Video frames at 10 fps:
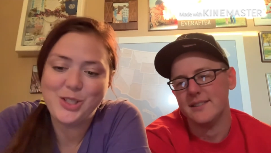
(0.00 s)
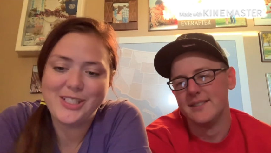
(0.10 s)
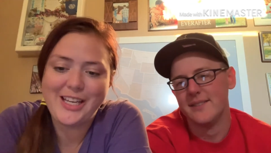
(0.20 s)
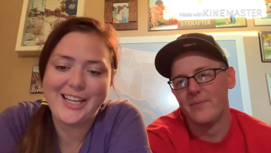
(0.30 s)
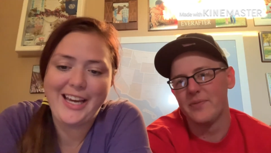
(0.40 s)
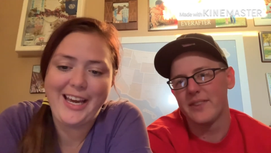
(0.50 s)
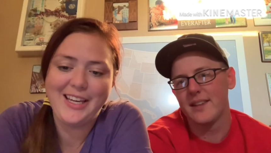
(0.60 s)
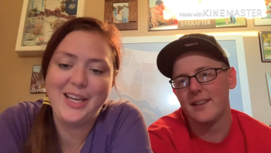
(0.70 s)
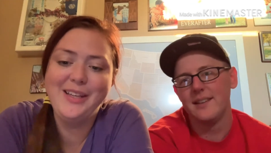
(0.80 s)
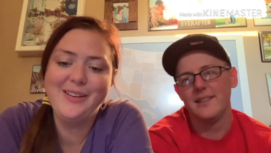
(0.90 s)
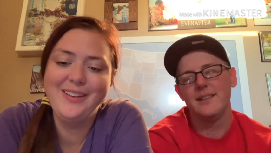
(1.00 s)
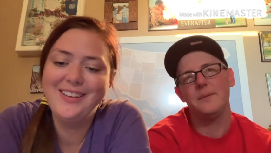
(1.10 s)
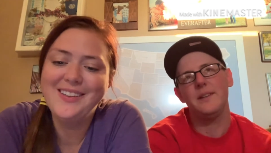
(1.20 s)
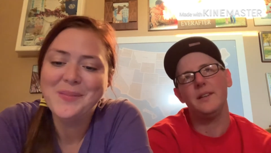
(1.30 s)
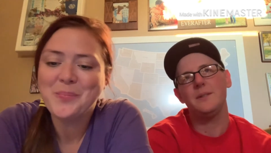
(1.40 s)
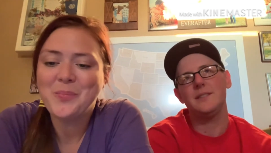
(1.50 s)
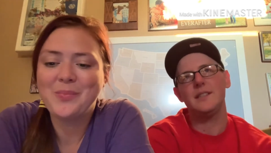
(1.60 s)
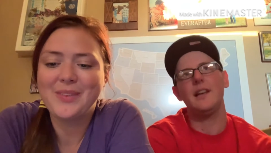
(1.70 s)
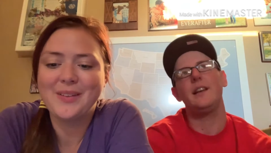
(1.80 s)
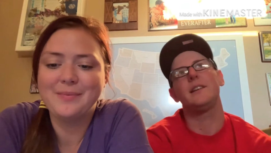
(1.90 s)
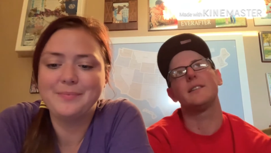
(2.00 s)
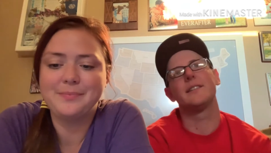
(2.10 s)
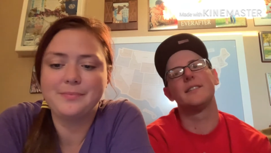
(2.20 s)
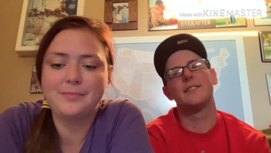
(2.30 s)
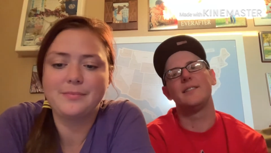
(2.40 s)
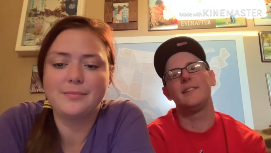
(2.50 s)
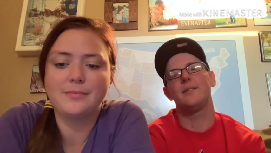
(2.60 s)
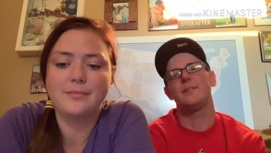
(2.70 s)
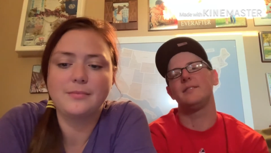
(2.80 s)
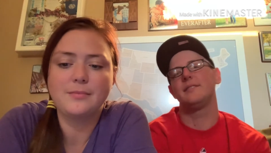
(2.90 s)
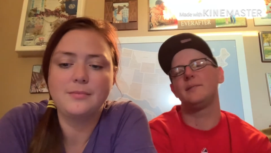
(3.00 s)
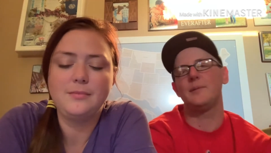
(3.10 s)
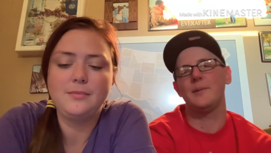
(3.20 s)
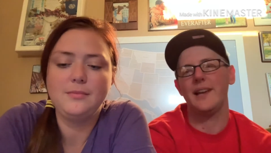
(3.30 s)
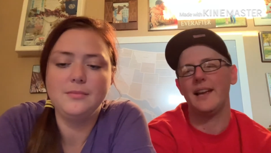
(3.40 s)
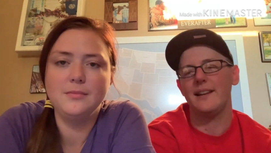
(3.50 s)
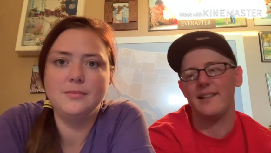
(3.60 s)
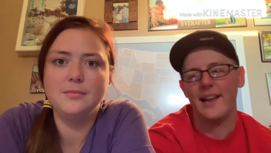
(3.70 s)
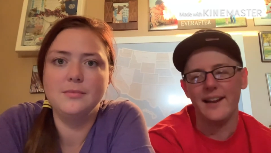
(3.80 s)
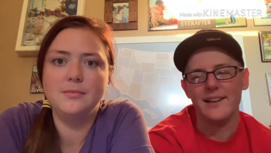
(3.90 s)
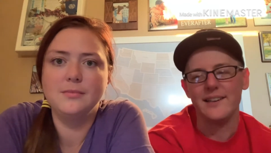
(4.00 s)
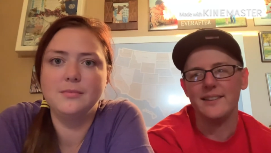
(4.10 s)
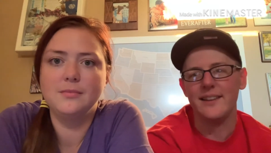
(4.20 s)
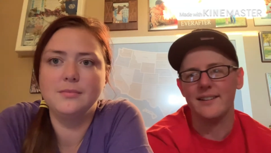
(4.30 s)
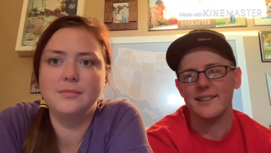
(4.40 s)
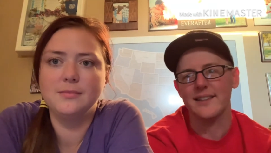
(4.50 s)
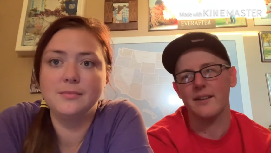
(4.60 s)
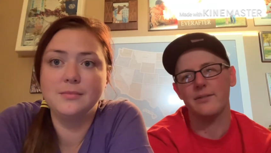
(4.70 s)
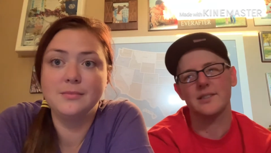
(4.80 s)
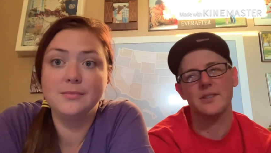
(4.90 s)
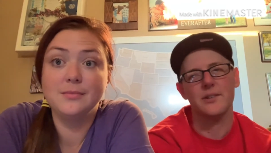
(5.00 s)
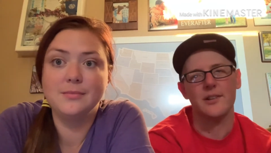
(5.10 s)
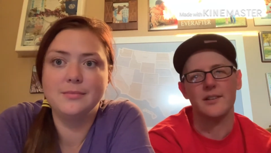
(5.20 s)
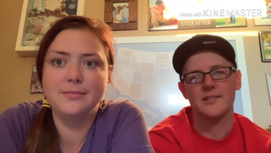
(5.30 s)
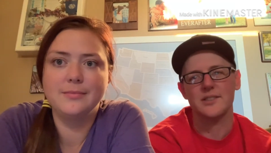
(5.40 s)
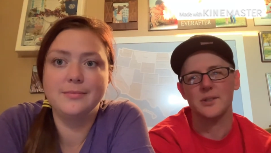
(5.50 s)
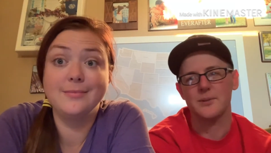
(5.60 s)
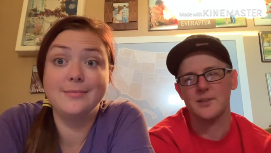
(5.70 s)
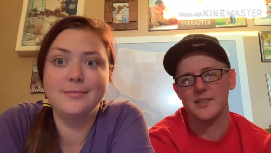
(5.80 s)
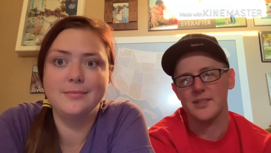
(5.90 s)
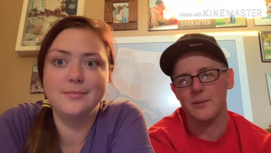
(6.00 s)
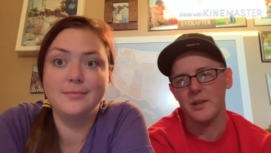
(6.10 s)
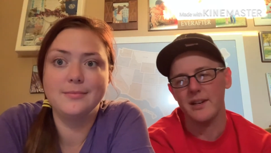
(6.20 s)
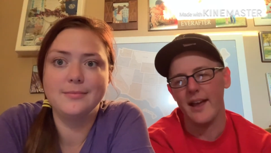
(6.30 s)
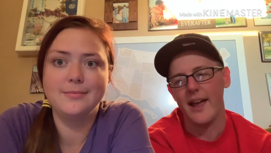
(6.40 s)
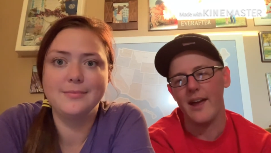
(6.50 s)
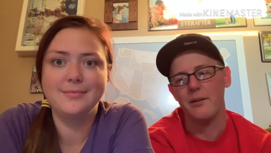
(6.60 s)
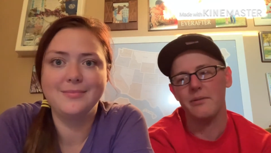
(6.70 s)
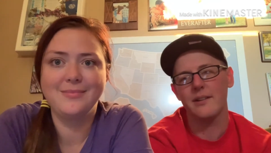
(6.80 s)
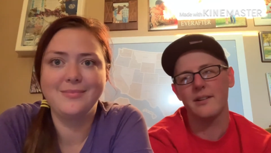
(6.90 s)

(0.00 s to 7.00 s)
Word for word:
Speaker 1: you just ate cake.
Speaker 2: And it was like we hadn't had anything like that for so long, so it was just something to have.